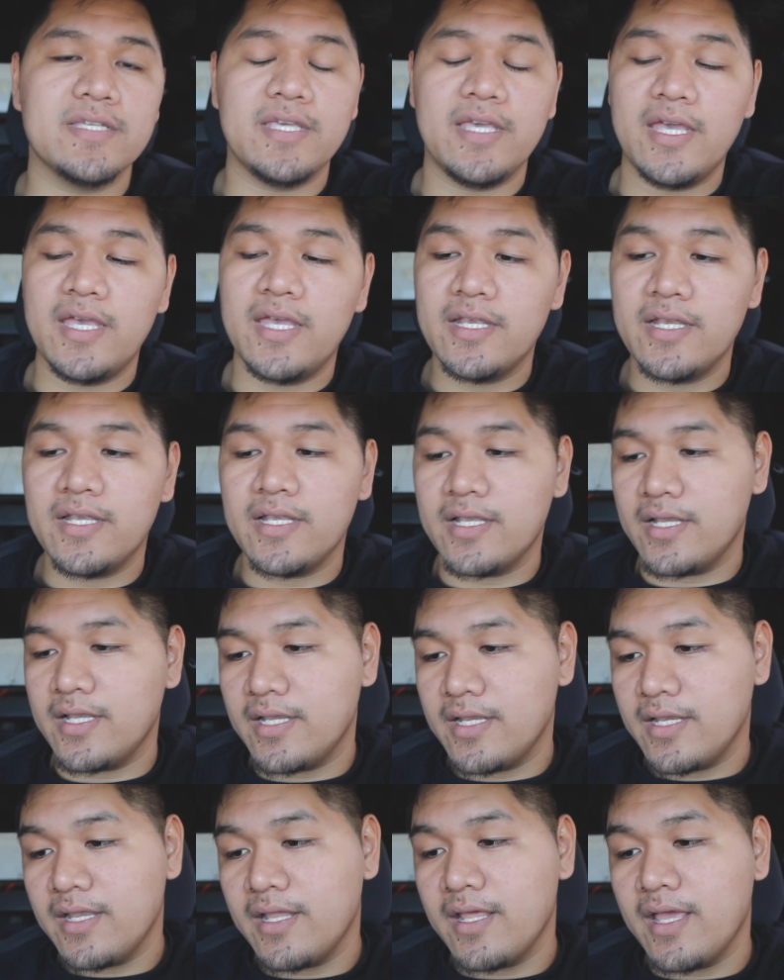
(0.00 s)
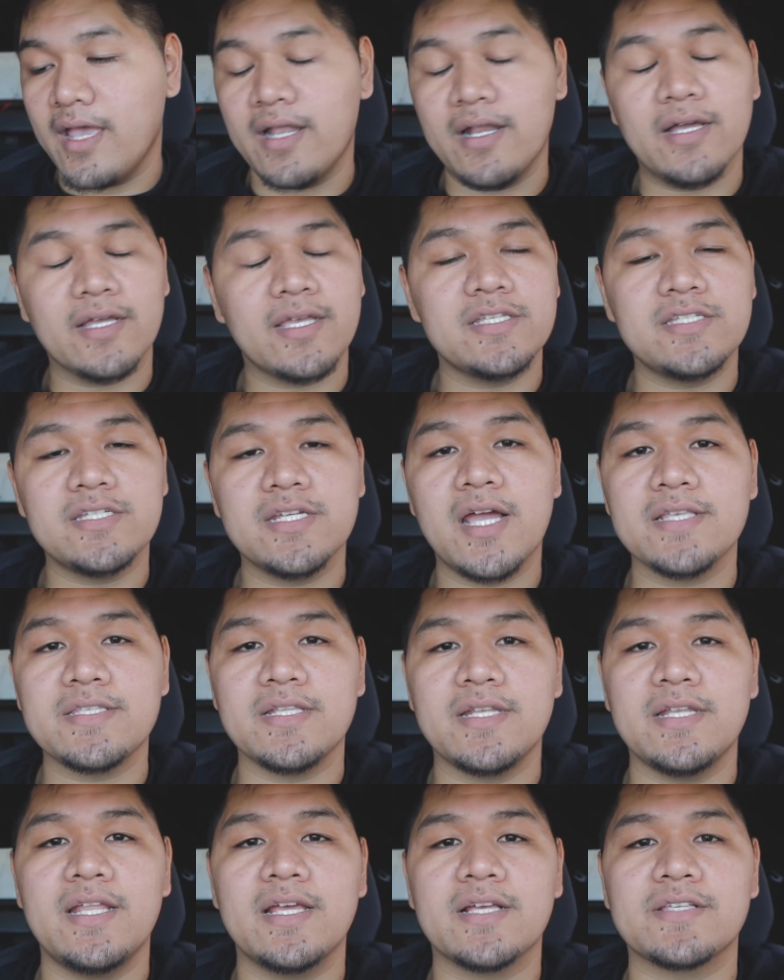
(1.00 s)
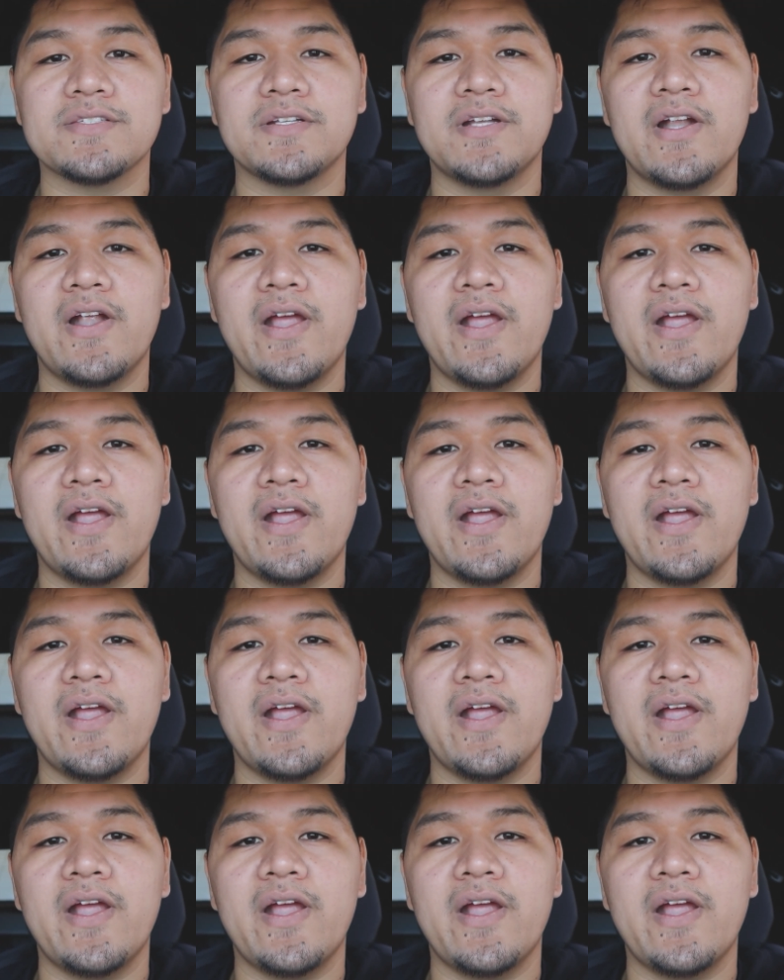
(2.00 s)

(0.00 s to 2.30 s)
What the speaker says: again, and I'll catch you guys in the next one.